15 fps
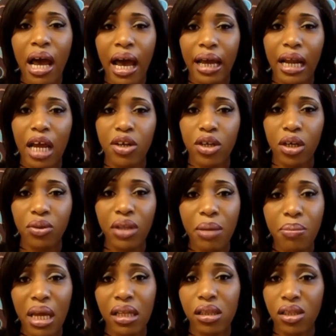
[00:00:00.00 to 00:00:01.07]
and I know they
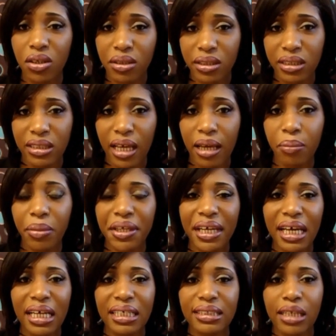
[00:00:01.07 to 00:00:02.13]
may look the same
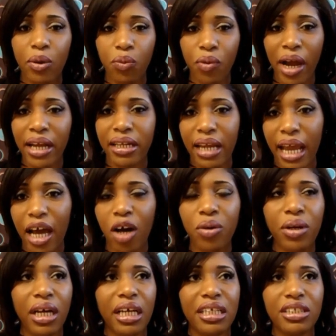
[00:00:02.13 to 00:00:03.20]
because right
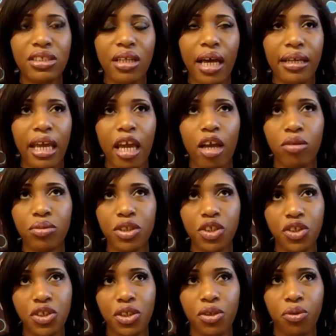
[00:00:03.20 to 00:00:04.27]
now it's like every
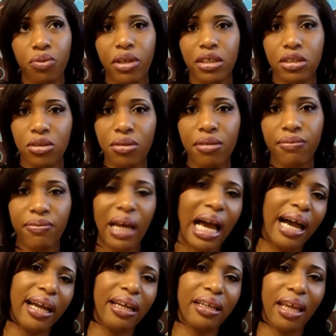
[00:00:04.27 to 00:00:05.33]
shoe that you can
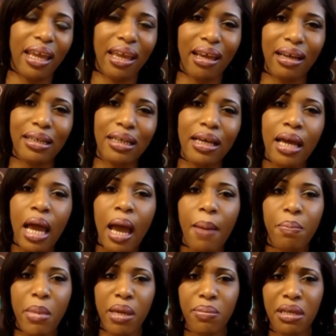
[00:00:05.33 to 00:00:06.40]
find in
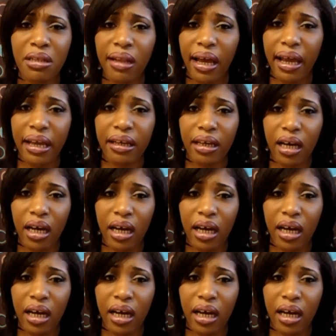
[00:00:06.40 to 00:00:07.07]
maybe like